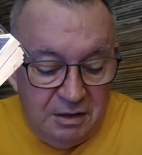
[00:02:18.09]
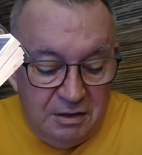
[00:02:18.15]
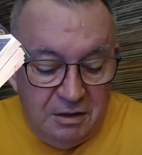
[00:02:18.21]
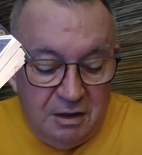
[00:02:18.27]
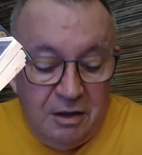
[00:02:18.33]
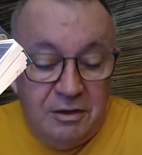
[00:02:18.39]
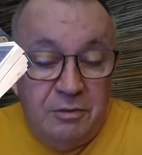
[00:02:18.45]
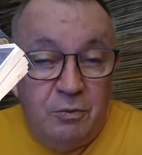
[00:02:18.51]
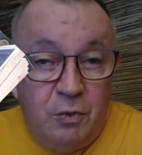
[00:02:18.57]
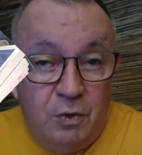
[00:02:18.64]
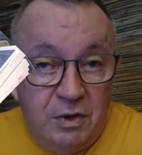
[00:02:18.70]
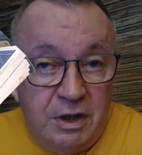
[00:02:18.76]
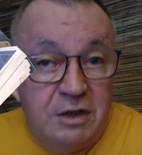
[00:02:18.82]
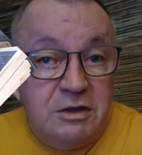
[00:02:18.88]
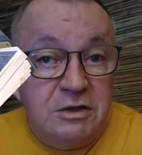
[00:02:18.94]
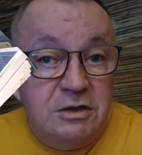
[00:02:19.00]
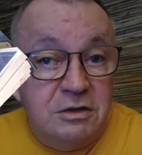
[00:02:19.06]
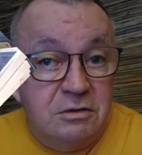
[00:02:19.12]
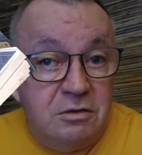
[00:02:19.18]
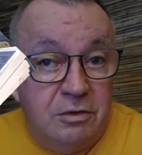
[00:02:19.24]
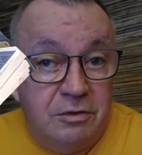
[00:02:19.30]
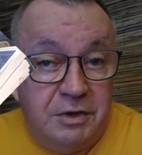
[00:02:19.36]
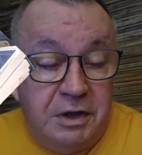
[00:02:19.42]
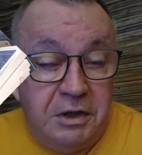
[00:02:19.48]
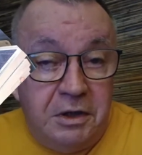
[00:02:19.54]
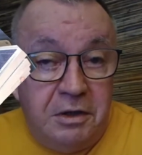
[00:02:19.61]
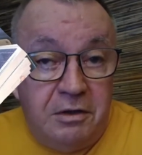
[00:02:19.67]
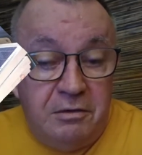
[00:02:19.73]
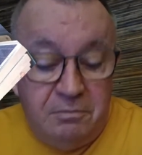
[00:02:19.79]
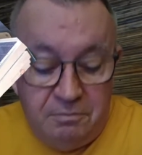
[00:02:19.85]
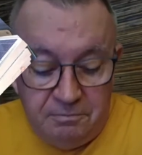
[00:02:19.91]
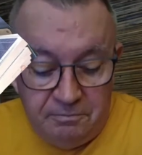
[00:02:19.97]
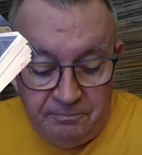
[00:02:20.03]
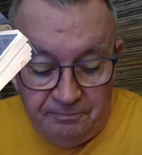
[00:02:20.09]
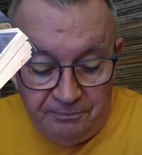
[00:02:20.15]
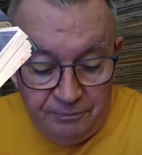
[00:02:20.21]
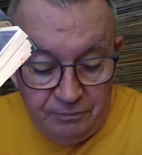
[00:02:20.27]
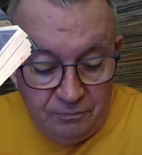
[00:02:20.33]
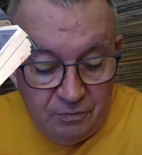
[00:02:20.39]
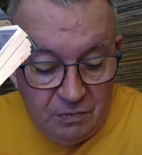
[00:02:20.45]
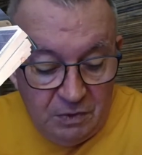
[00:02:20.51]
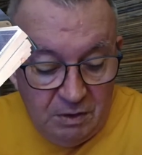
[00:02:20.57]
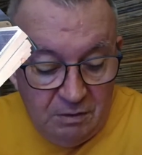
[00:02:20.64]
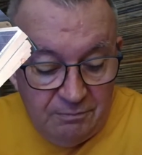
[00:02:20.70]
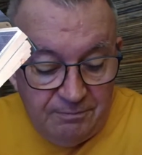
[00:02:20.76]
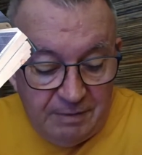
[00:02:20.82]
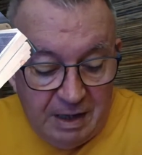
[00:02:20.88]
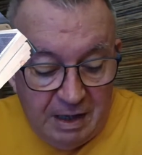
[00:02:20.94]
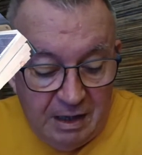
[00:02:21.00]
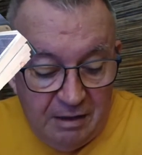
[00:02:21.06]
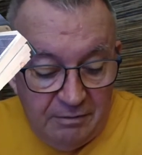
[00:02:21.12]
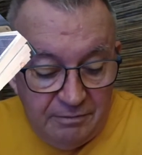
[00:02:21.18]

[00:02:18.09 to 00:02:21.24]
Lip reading: on the one that's 1305.